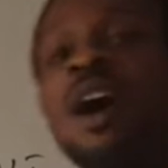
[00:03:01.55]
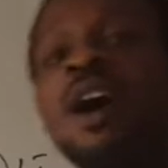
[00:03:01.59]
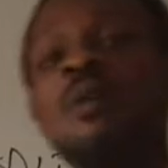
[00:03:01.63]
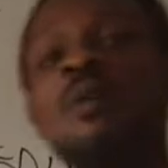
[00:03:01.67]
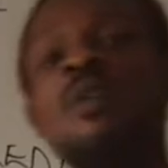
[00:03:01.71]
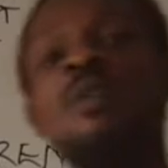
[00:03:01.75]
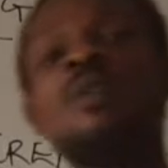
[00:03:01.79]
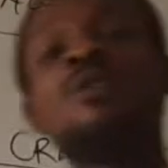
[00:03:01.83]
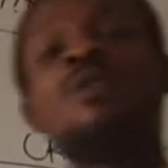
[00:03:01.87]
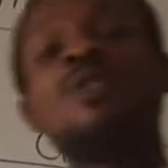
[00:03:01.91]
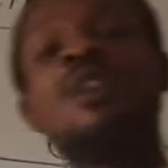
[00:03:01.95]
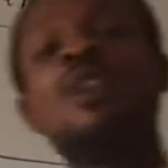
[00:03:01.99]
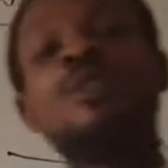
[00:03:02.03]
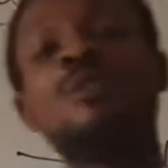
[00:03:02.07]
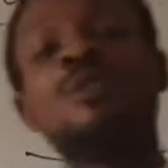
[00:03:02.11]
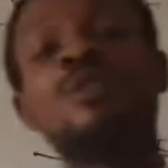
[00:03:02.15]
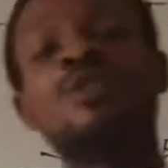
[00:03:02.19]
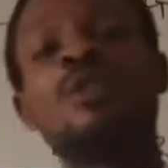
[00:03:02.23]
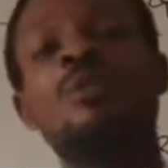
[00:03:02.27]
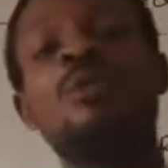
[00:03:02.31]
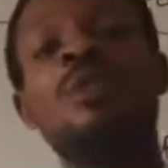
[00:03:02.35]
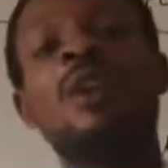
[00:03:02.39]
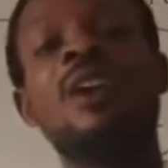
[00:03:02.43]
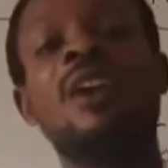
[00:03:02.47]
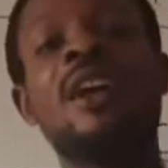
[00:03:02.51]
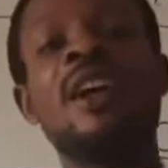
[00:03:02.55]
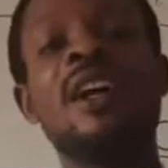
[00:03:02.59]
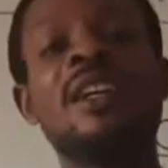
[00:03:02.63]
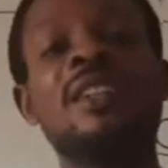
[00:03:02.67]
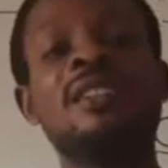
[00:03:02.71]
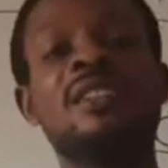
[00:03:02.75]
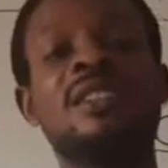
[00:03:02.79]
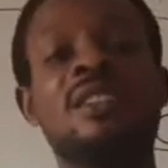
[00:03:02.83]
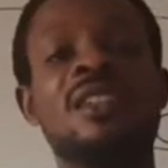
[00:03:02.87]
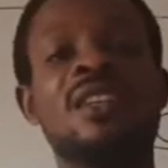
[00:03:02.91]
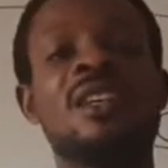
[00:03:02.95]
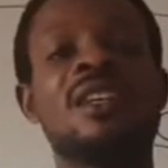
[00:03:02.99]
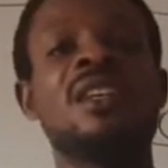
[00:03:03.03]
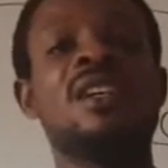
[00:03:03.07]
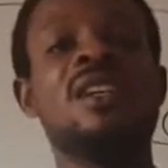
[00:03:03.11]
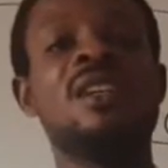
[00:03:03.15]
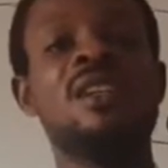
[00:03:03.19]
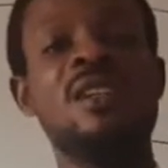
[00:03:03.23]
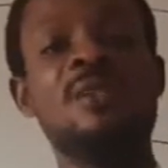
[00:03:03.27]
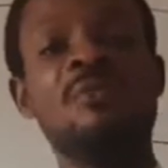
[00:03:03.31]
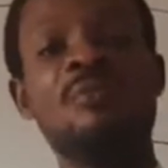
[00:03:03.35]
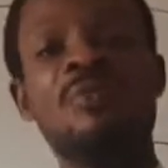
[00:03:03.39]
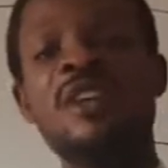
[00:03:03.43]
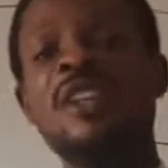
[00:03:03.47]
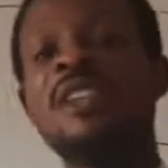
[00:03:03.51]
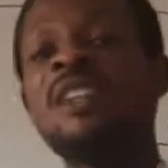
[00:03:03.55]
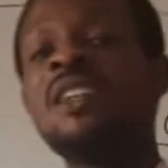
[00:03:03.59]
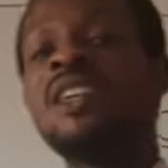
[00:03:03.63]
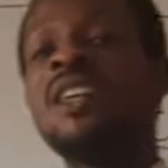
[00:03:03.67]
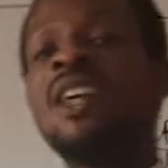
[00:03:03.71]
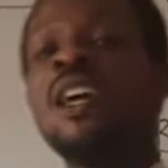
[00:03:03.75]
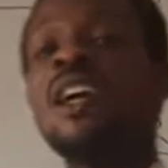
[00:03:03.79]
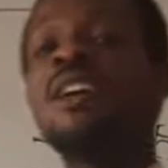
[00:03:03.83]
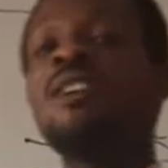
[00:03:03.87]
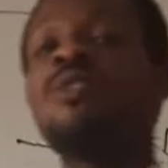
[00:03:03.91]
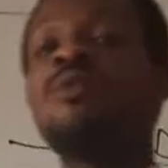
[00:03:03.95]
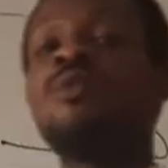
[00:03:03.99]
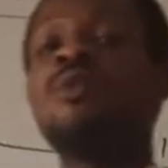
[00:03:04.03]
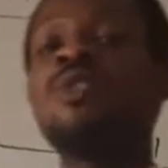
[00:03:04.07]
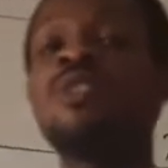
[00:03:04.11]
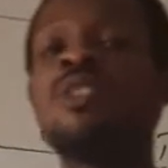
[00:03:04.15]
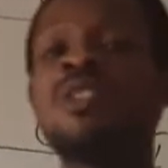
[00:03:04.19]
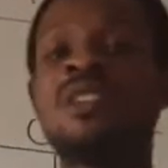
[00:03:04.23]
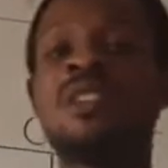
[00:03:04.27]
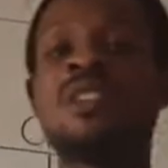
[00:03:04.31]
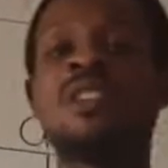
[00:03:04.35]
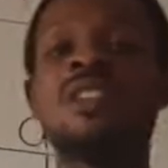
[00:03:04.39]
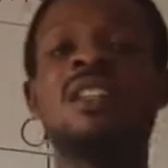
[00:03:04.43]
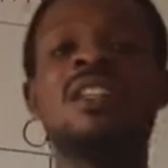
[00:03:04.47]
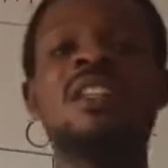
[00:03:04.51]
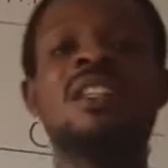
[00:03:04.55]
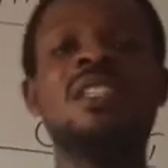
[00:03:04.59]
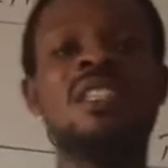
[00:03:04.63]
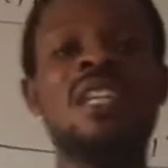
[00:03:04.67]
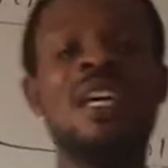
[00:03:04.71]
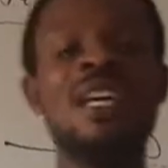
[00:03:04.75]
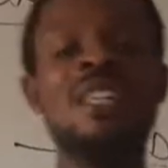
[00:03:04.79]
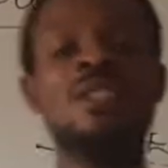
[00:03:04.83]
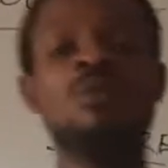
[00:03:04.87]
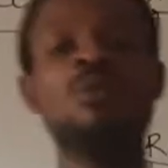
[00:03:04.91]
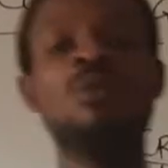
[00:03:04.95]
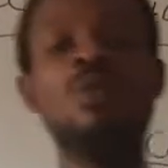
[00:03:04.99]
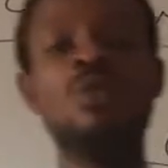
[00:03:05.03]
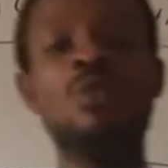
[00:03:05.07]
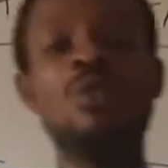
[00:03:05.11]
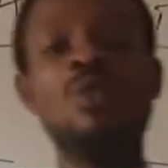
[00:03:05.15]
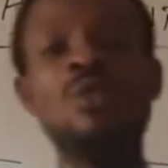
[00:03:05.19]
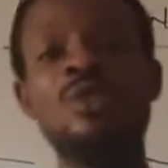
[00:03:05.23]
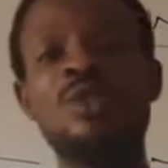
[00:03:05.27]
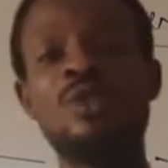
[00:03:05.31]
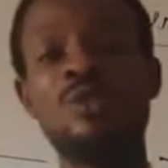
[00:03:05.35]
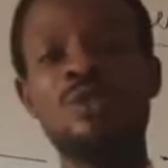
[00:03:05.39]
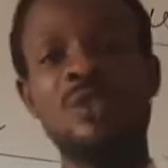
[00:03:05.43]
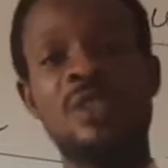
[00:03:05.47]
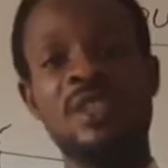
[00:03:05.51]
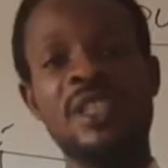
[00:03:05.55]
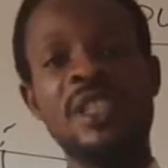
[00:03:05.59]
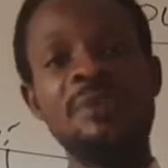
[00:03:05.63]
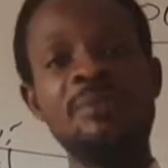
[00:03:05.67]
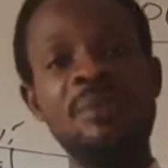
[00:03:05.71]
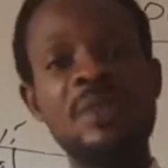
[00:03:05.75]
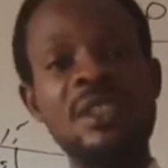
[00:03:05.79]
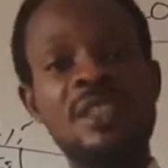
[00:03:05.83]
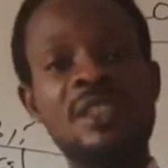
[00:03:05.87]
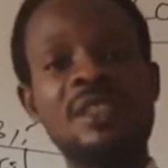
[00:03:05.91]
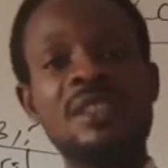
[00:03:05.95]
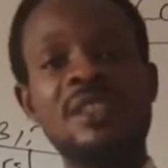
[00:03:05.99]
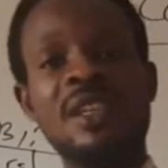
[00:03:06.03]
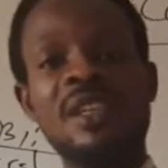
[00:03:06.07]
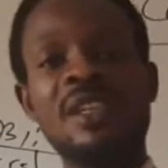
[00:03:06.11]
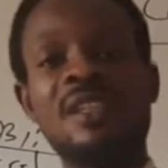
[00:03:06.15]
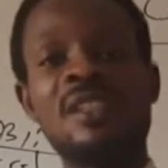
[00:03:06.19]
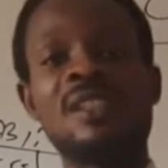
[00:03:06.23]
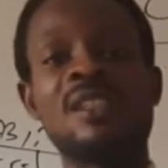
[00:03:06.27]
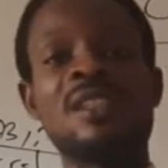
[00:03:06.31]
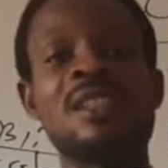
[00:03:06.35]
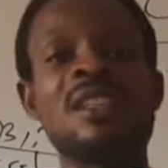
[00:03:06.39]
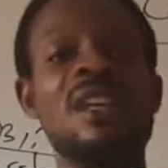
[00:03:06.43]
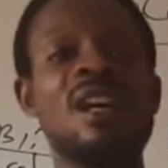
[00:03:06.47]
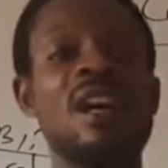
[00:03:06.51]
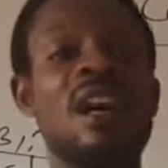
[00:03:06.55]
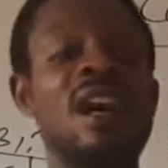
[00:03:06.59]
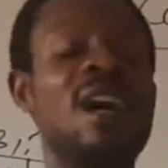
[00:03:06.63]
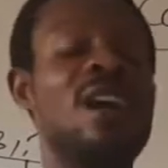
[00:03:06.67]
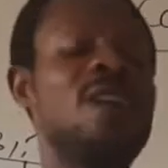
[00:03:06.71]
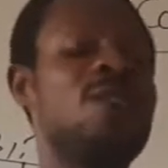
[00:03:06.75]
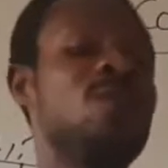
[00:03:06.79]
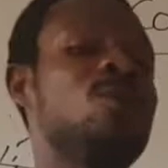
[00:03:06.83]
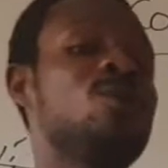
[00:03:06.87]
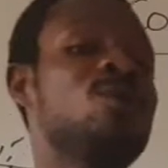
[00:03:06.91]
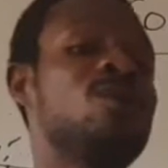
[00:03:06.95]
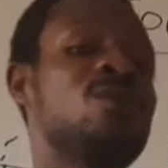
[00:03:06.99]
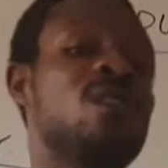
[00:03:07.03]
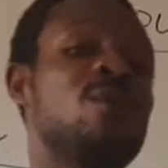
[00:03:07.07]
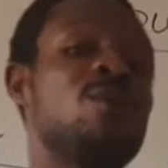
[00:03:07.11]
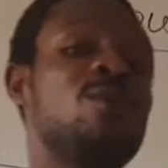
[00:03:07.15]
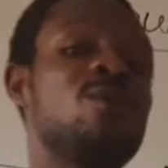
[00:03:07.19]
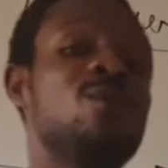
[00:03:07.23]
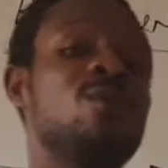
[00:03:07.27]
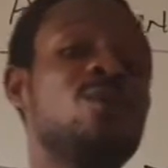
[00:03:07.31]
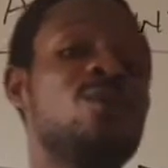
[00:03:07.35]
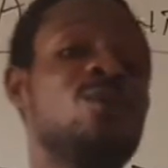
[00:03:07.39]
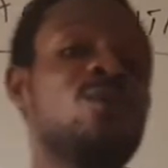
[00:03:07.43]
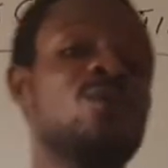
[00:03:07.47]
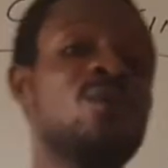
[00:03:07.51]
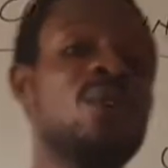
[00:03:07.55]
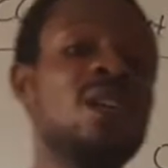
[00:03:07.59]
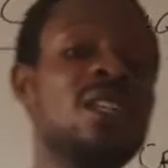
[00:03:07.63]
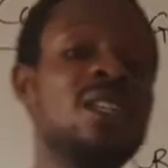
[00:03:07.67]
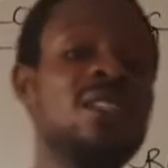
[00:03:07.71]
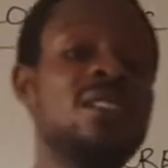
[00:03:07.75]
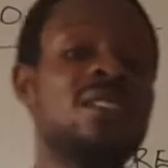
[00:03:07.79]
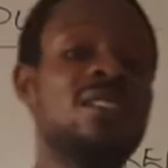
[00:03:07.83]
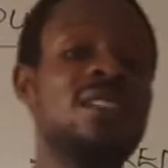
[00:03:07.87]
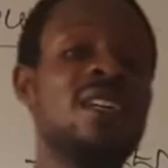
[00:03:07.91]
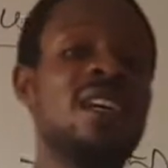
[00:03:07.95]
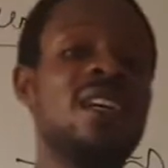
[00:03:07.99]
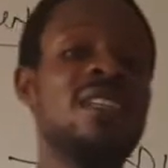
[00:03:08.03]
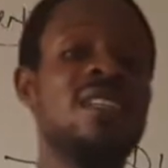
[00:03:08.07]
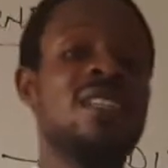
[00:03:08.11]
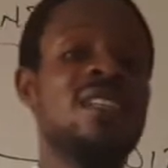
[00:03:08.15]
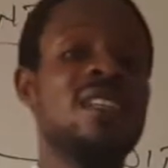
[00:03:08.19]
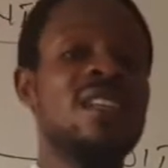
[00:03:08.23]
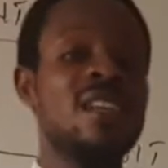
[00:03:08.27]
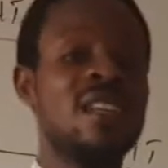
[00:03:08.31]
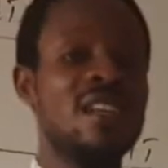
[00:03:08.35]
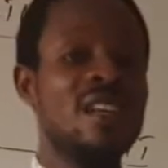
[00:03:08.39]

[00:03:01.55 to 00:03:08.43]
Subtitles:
want to now summarize the basic entries that will go to debit side and those that will go to credit side.